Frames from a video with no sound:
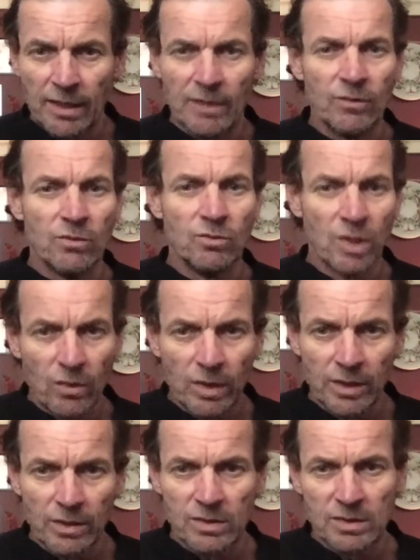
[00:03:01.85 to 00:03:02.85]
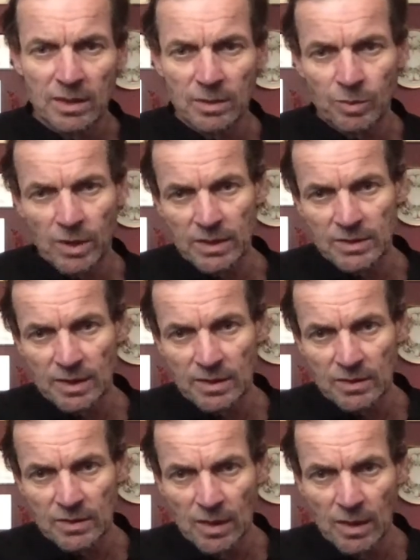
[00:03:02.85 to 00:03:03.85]
If you don't understand the
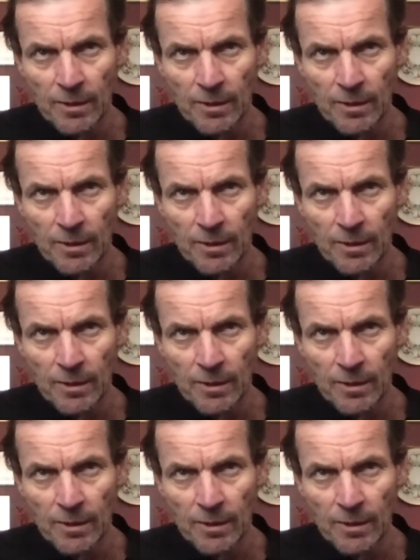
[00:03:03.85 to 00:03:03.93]
process,